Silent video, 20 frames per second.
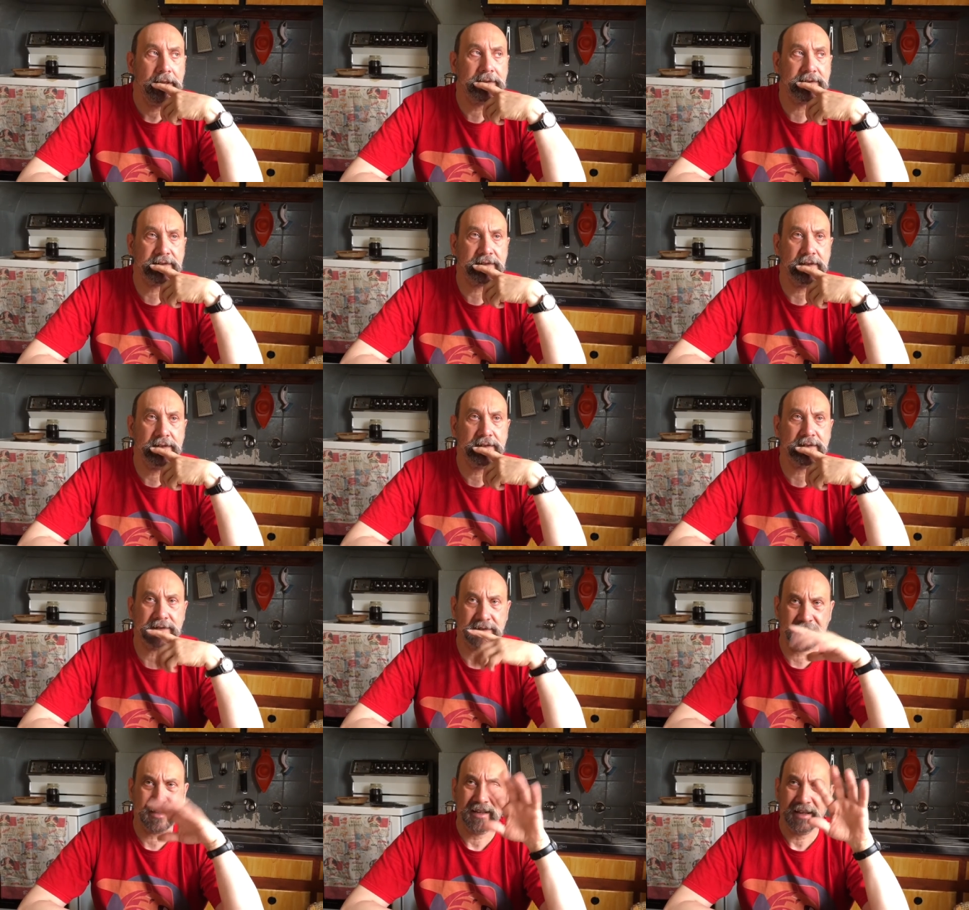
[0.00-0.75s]
It's
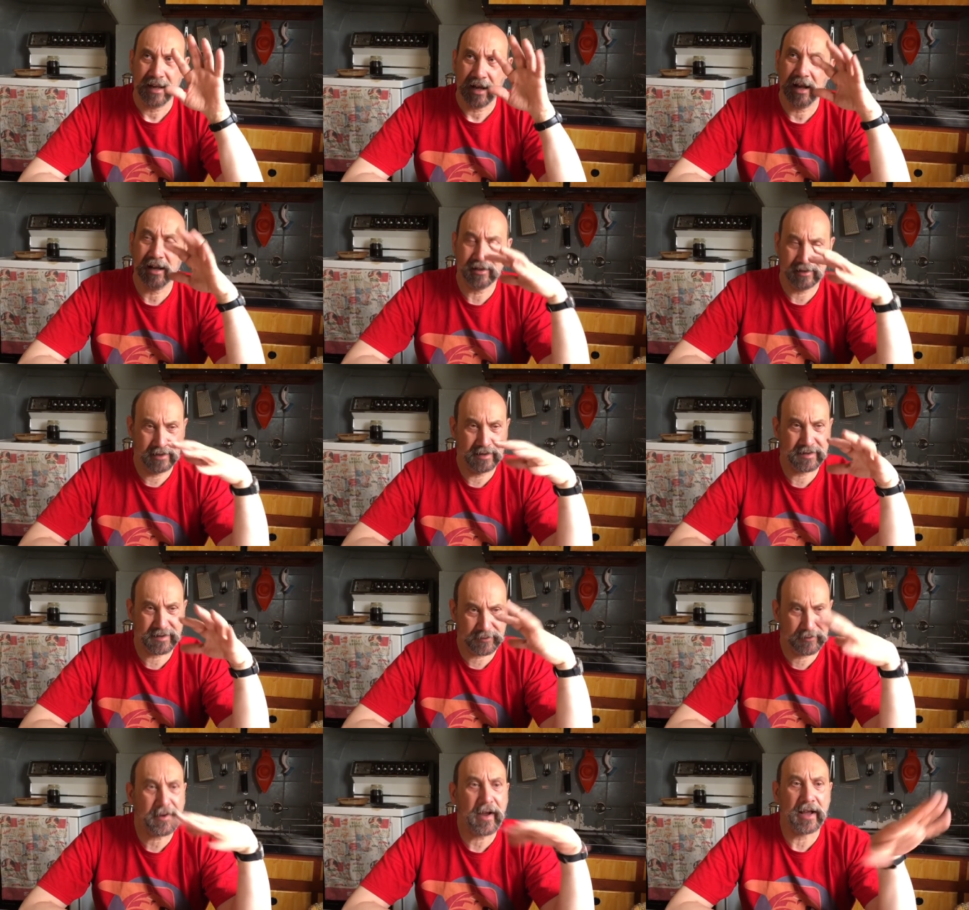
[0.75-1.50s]

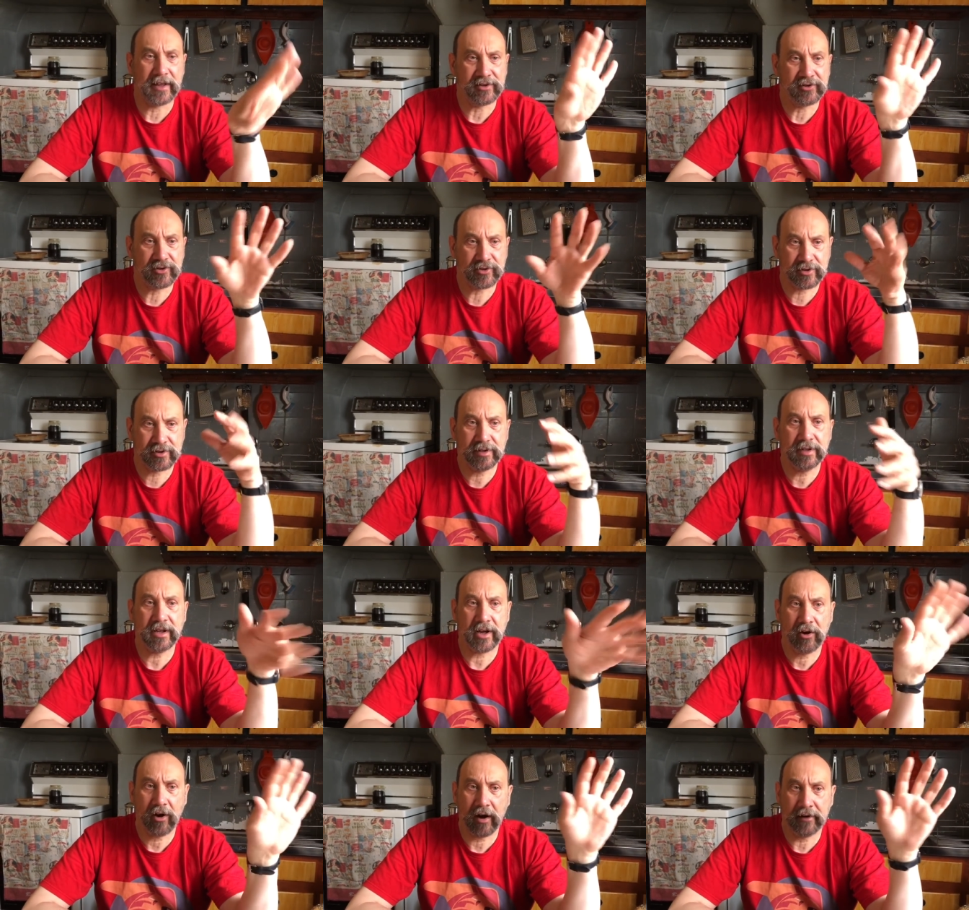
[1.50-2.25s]
fudged,
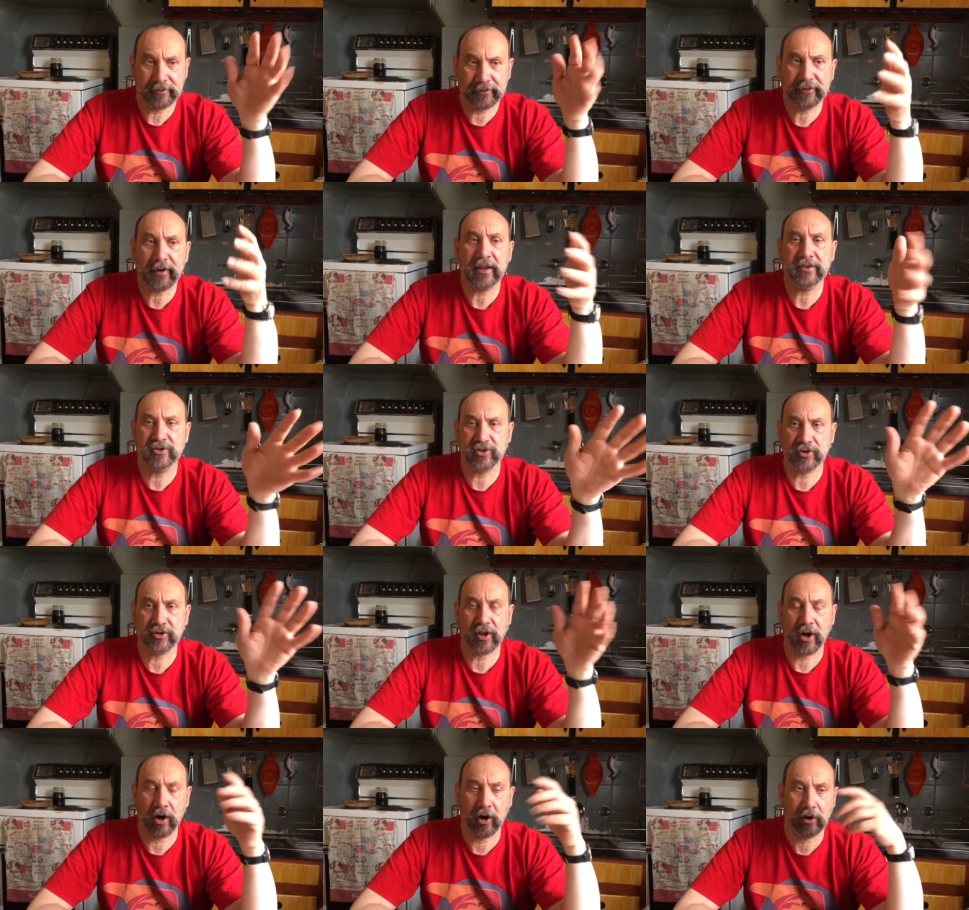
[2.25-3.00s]
you know, I
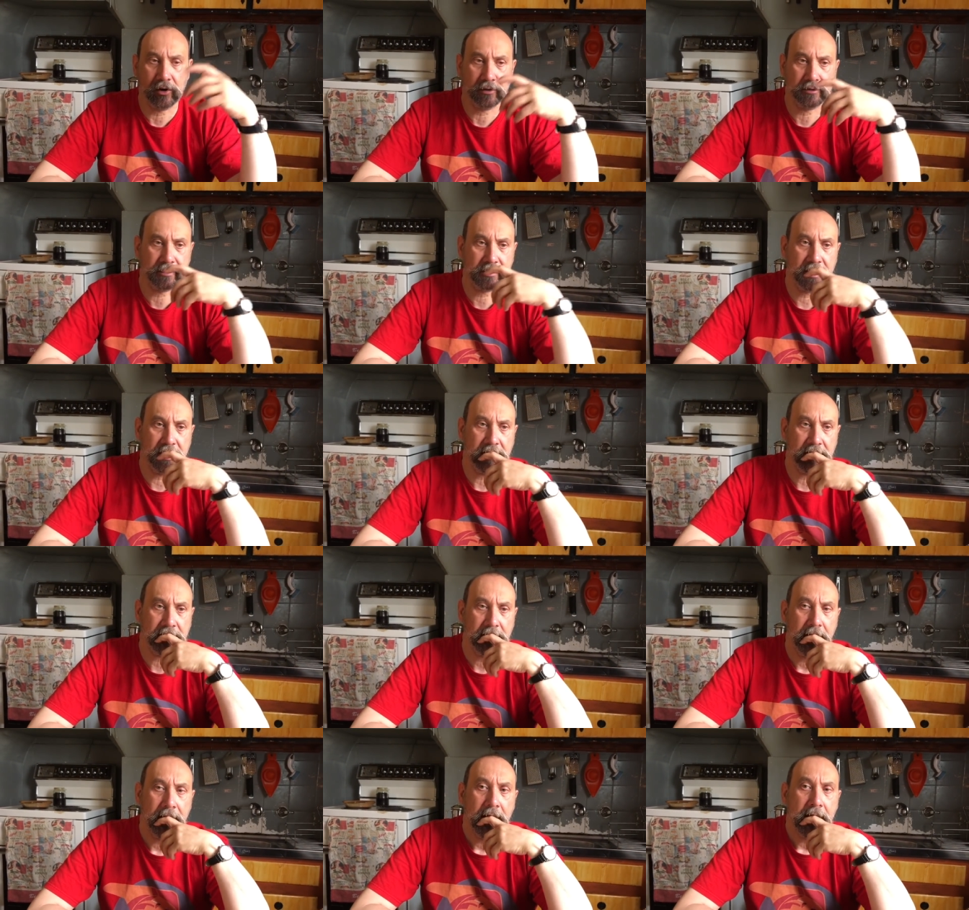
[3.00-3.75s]
fudged whole thing.